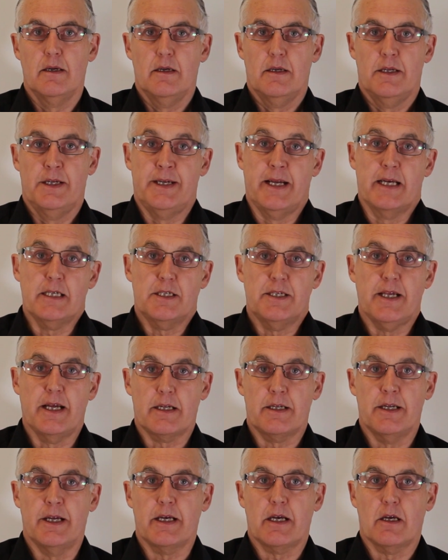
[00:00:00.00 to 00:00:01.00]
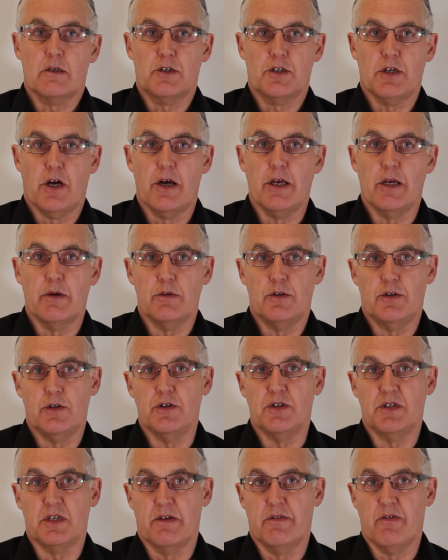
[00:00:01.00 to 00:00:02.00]
The next technique I'll show you is
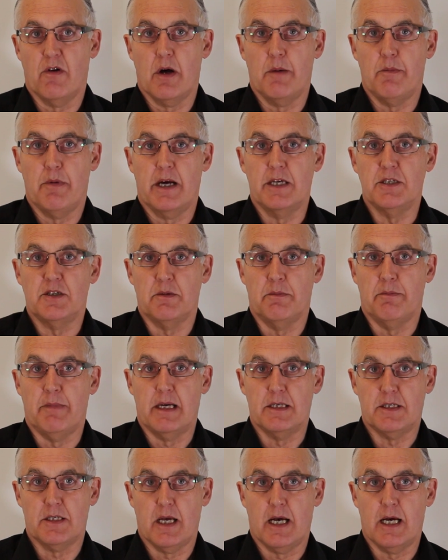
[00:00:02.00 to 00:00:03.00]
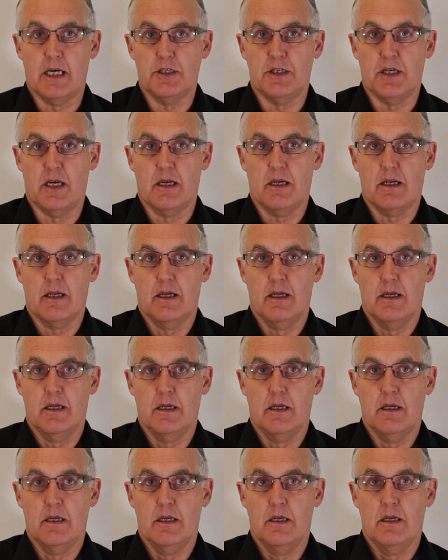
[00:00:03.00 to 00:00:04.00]
using a vibration massager.
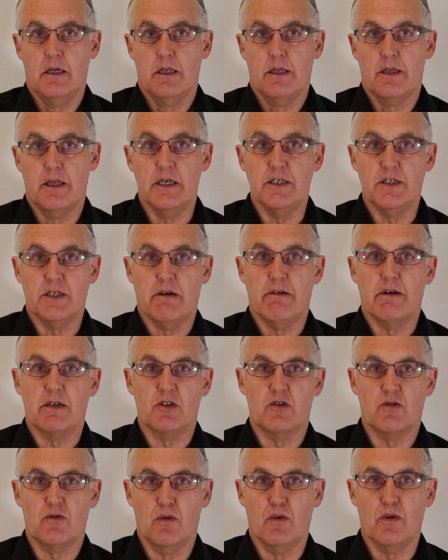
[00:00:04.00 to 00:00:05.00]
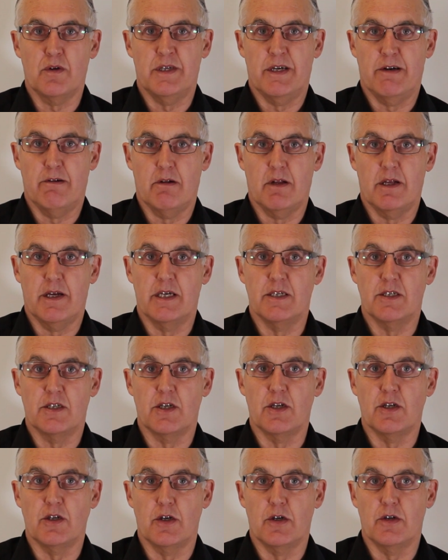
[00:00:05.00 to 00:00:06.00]
These are extraordinarily easy
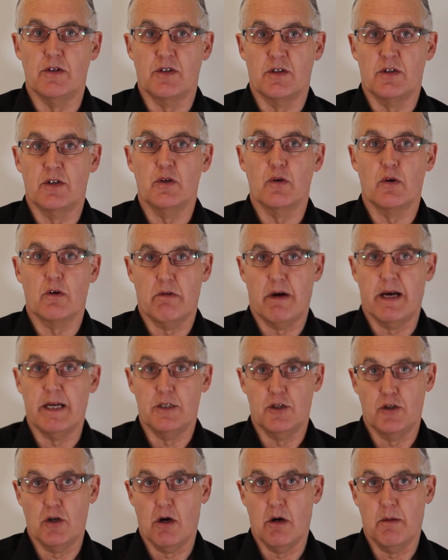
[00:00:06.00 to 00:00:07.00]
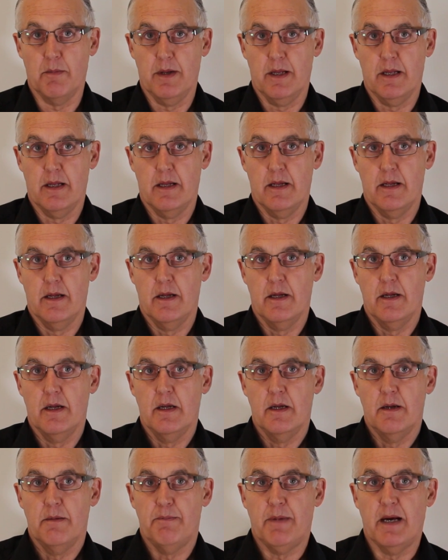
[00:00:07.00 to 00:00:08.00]
to use and do a great job.
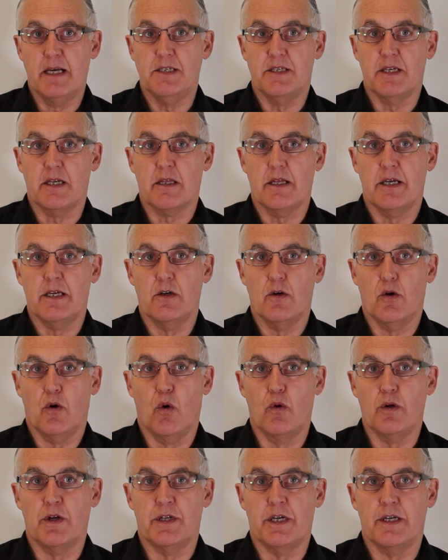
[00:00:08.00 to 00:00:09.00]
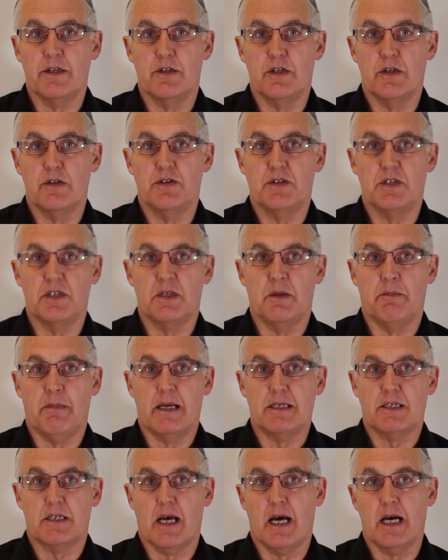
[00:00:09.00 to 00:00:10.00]
Basically, all you need to do is sit the
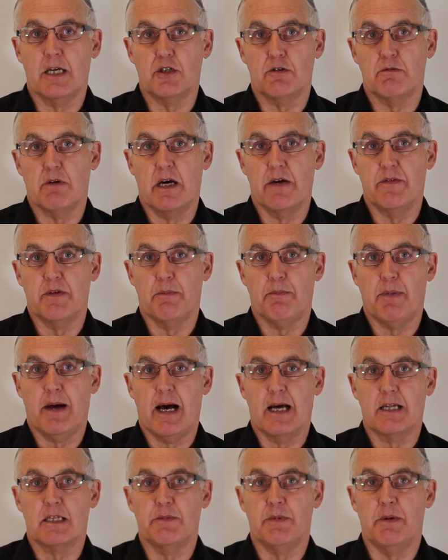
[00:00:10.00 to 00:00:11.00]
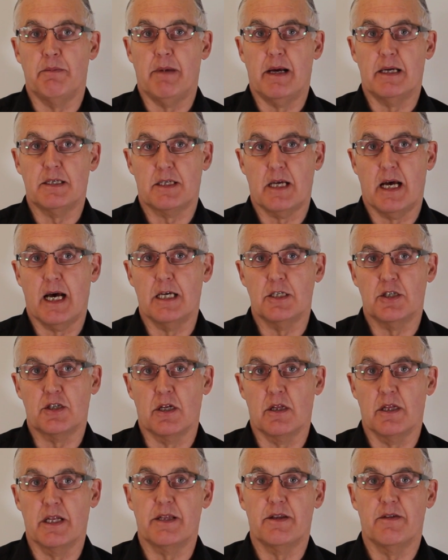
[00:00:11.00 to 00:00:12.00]
massager over the part to be massaged
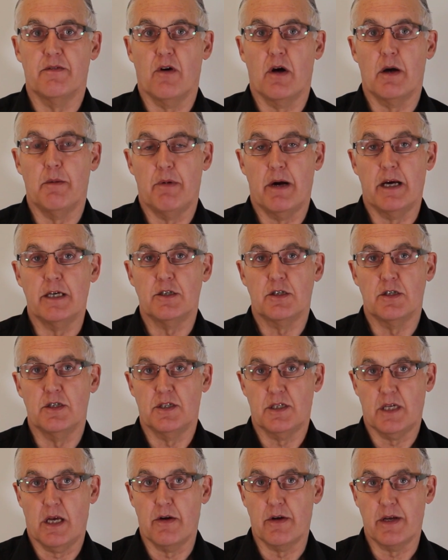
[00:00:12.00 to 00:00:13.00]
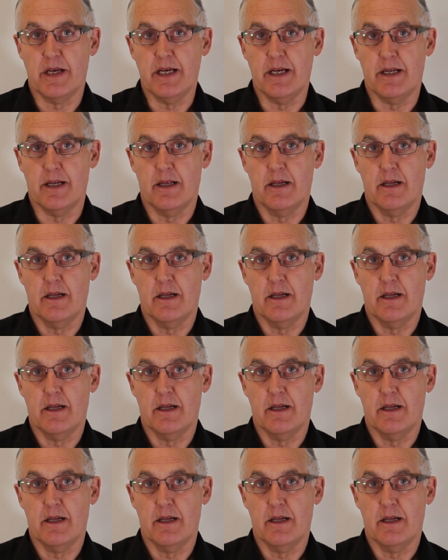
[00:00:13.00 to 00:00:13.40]
and let the vibration soak in.